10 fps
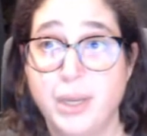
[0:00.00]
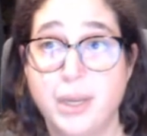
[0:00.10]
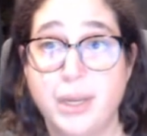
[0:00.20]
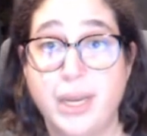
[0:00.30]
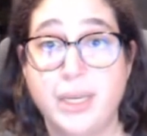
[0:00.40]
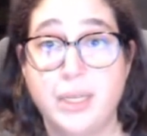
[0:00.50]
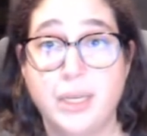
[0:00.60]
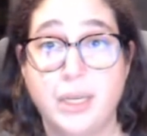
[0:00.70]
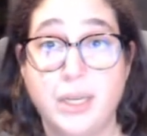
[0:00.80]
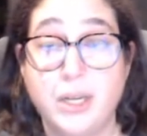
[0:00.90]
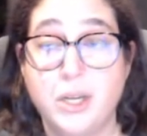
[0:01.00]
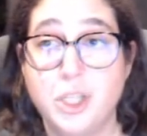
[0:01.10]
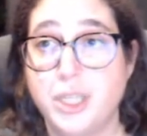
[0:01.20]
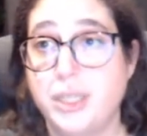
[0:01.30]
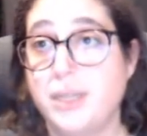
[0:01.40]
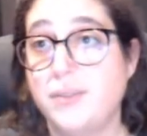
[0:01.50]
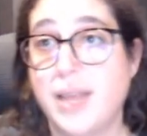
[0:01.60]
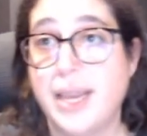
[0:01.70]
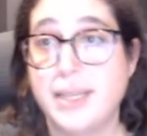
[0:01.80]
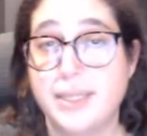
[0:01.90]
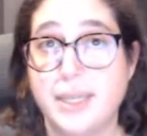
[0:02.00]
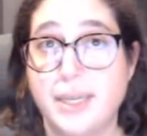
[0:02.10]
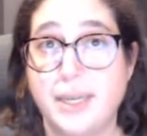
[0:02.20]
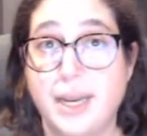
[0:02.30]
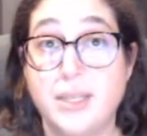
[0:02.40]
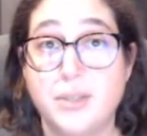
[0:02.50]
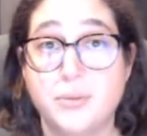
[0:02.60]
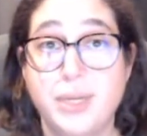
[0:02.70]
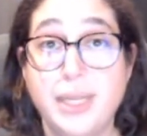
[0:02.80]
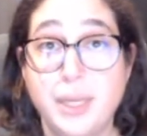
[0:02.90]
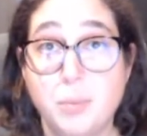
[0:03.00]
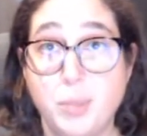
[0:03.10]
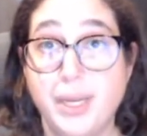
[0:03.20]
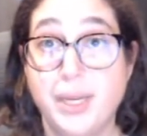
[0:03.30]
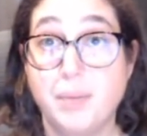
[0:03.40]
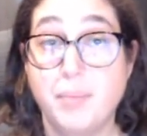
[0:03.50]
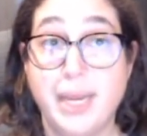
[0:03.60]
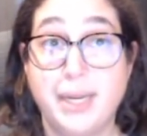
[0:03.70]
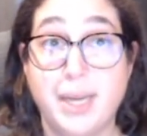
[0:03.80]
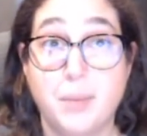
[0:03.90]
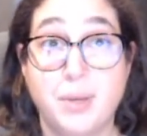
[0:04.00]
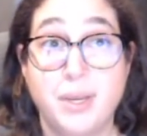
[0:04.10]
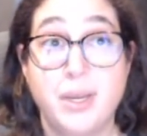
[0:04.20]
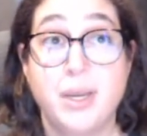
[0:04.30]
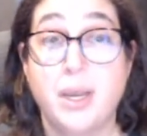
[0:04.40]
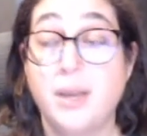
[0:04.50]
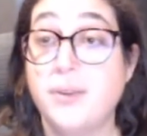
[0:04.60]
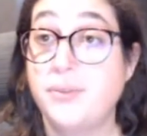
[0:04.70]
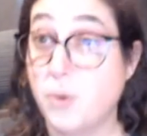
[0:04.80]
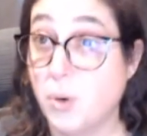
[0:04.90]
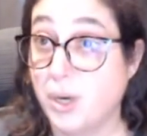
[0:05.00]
And, she defines it as really being made up of 4